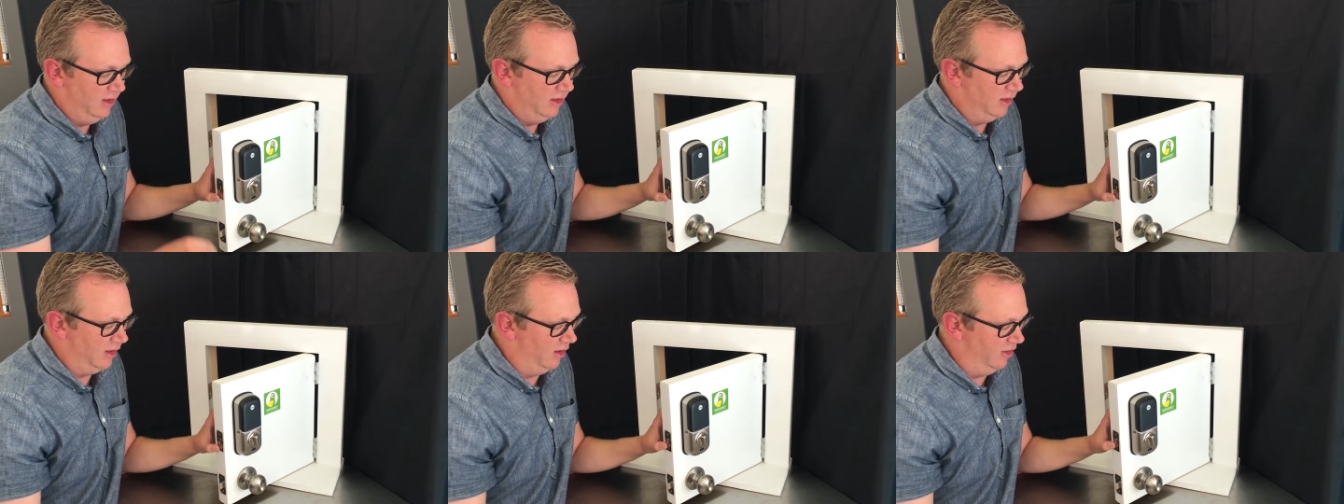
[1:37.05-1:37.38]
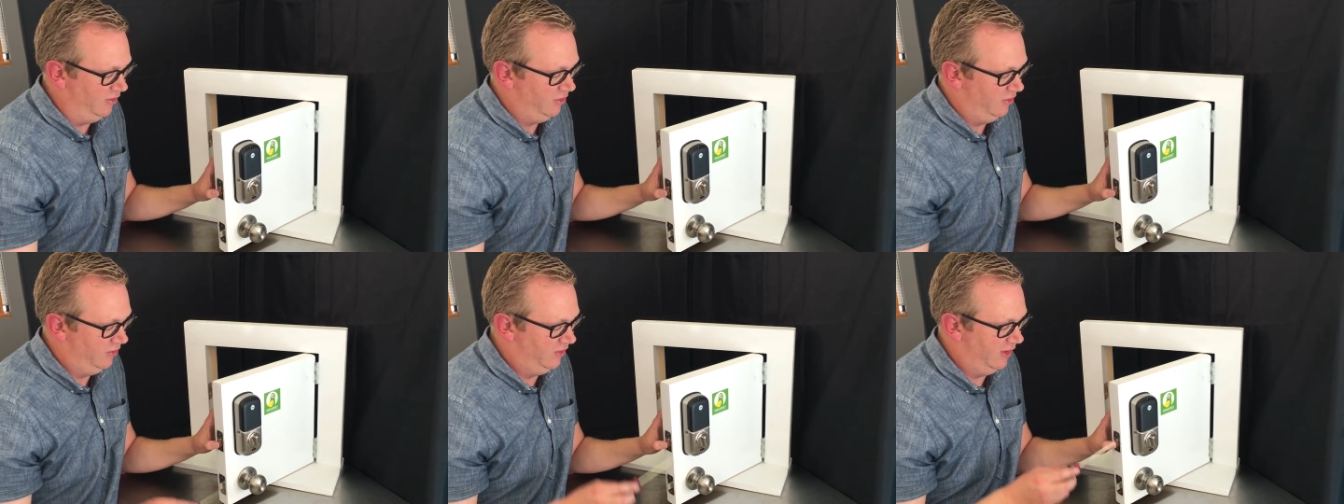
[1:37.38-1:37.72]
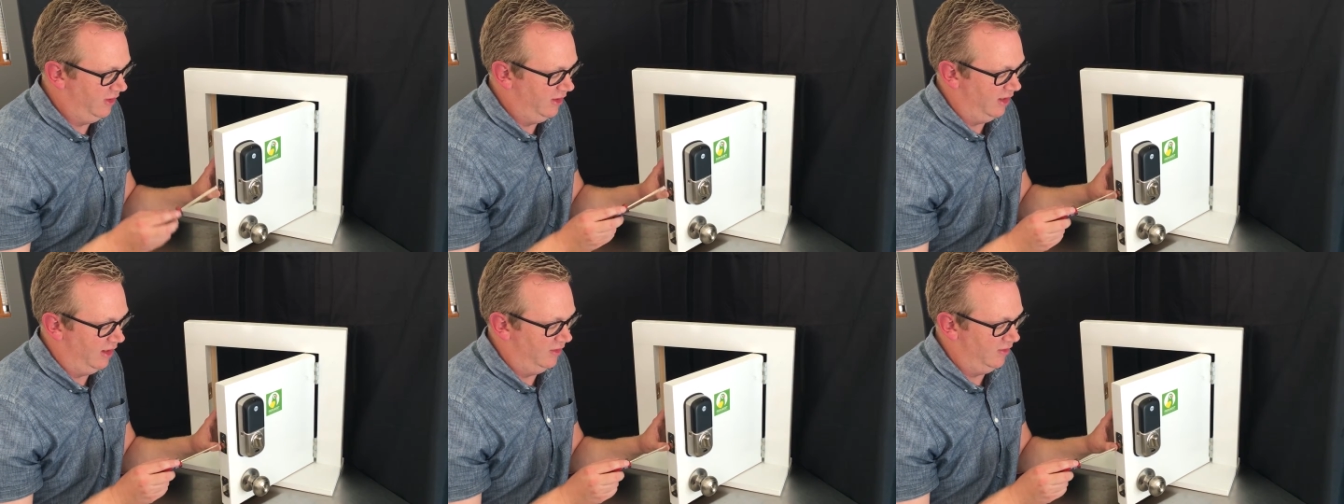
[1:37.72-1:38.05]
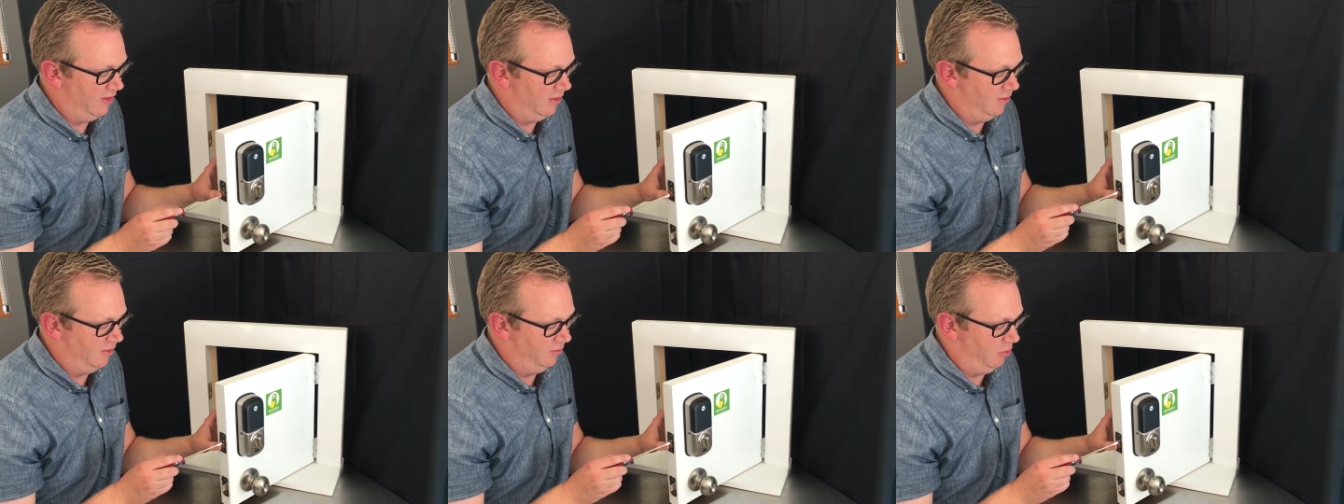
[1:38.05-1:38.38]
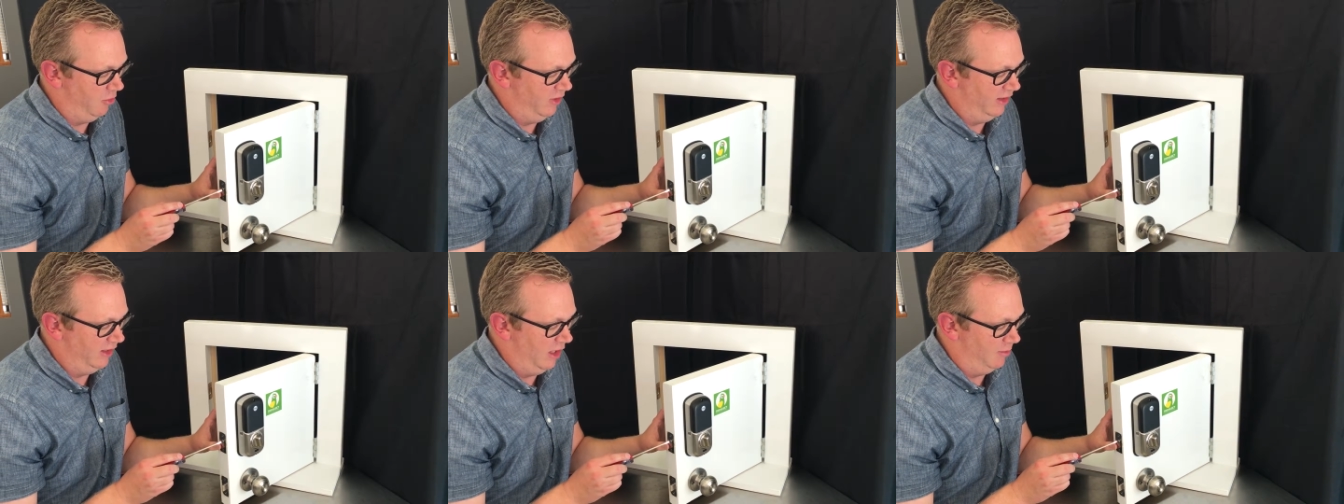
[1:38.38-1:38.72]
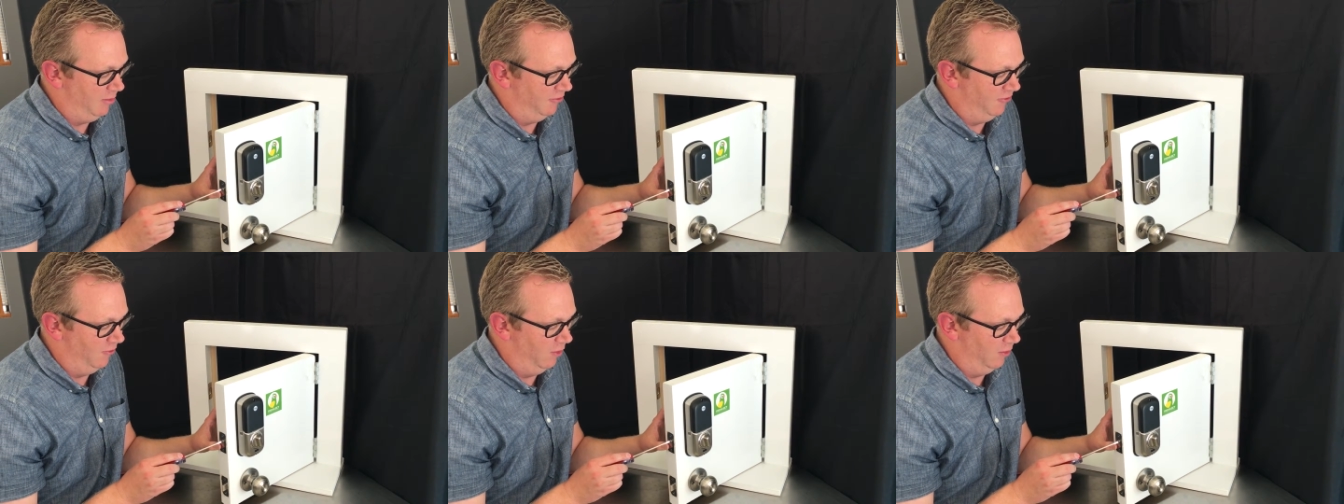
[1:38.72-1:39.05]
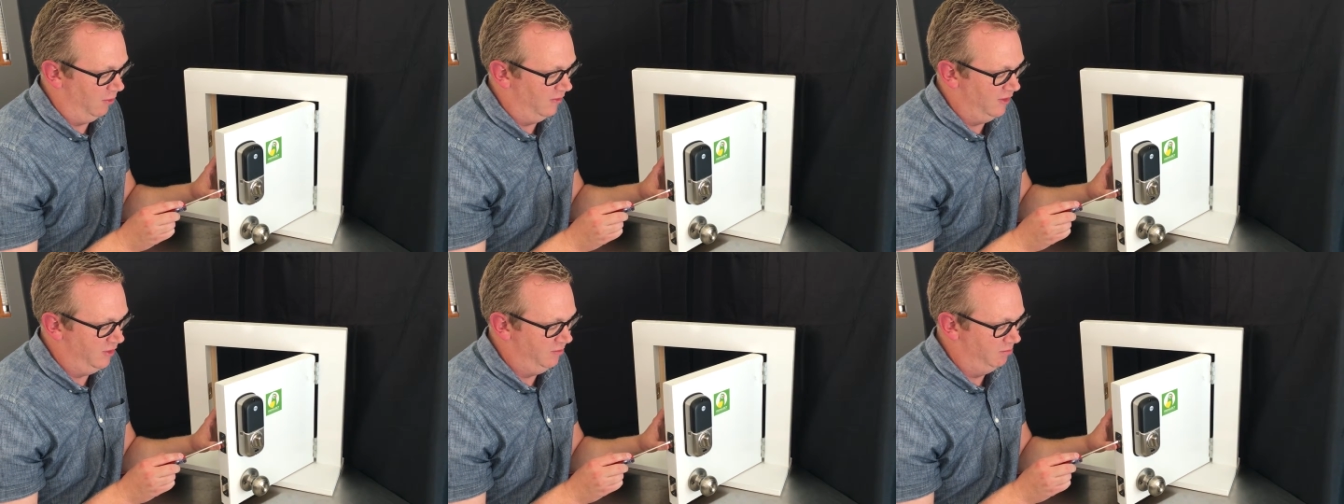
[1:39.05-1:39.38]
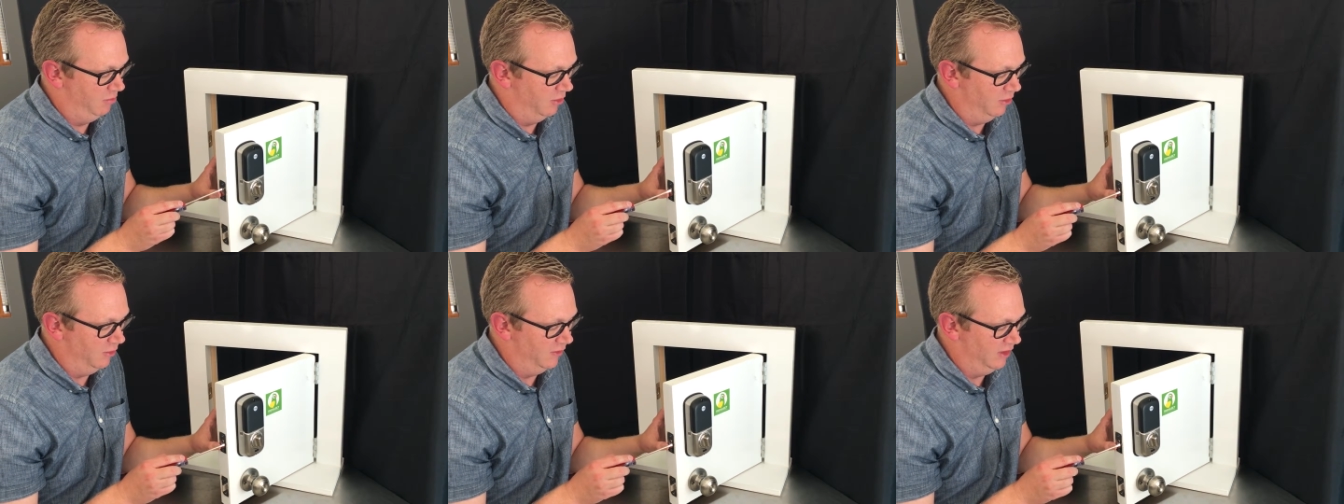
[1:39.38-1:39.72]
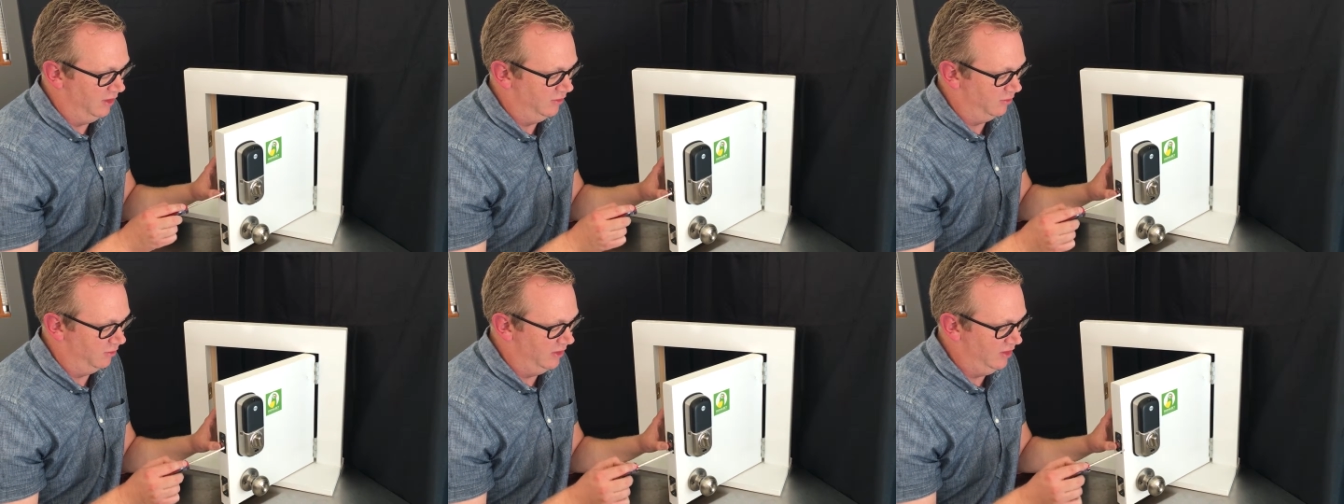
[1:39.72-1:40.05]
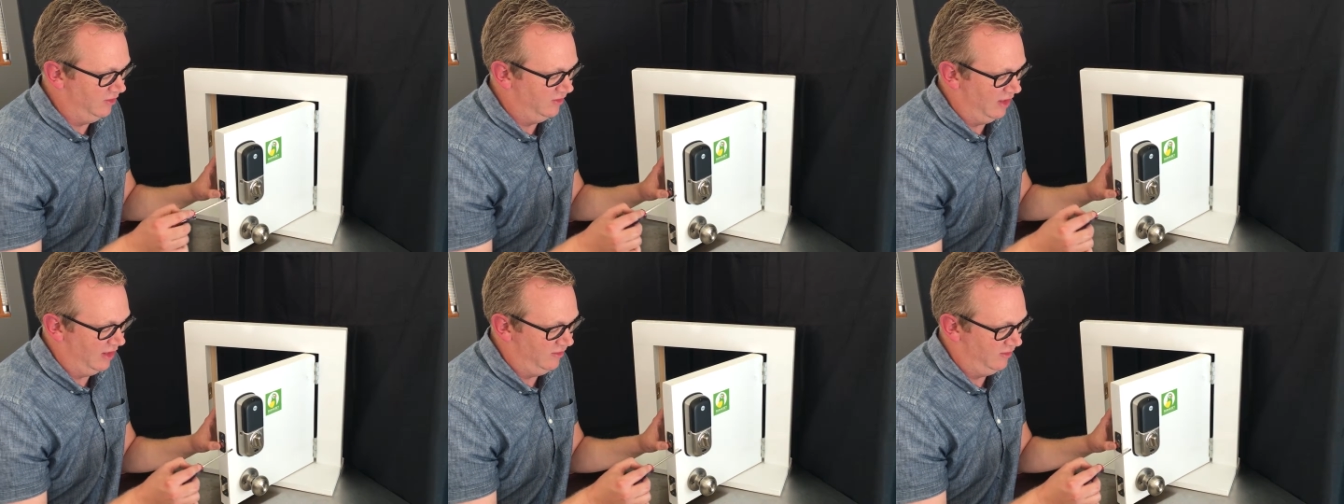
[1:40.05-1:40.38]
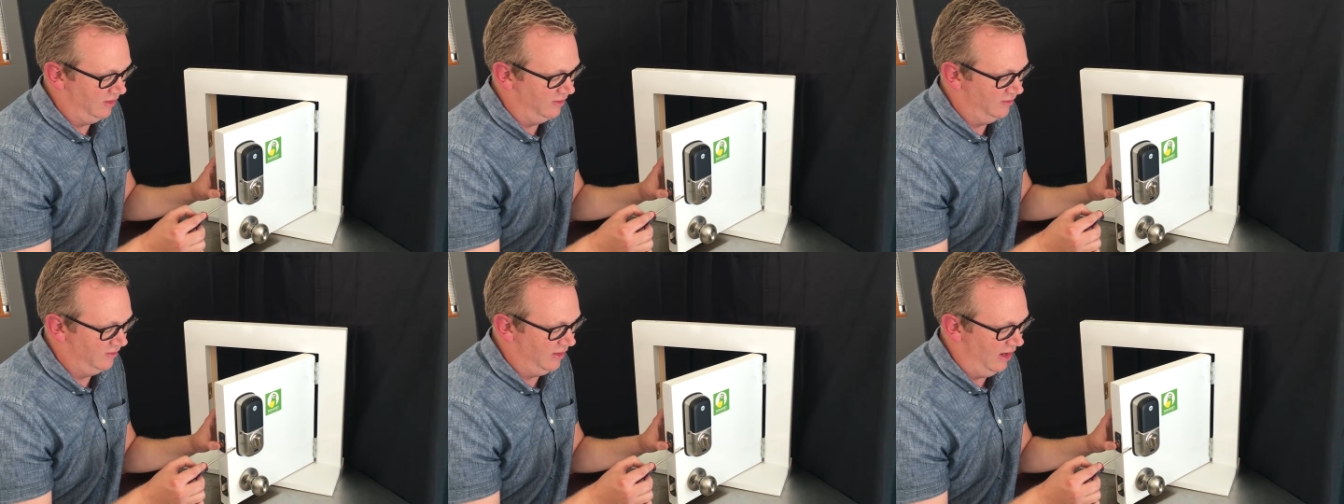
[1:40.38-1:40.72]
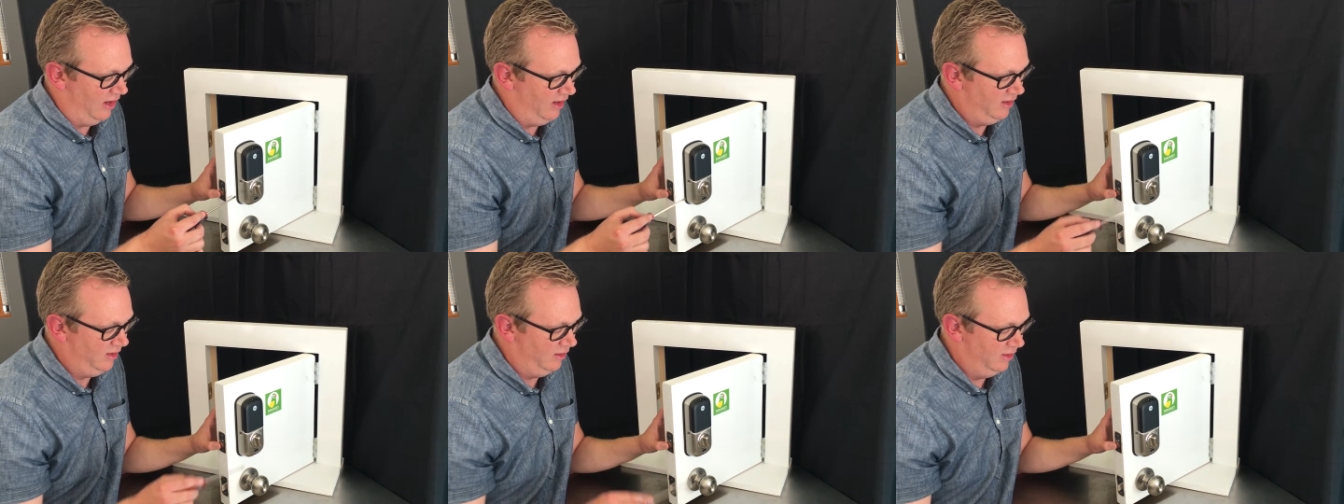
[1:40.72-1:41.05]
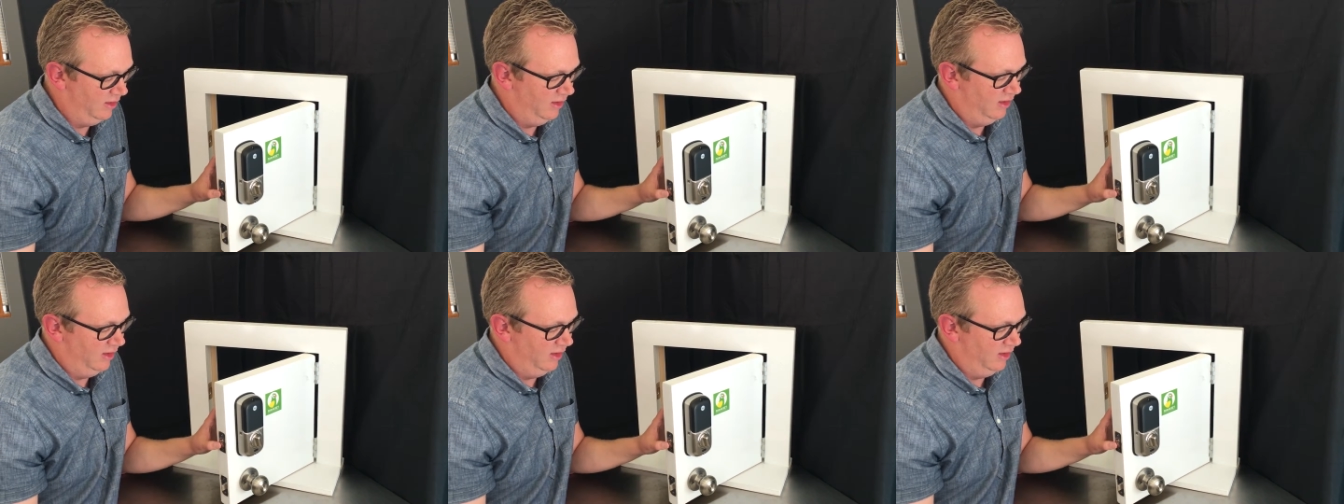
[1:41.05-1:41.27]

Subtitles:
You can also see it, as I was pointing out before, where this bolt is recessed inside,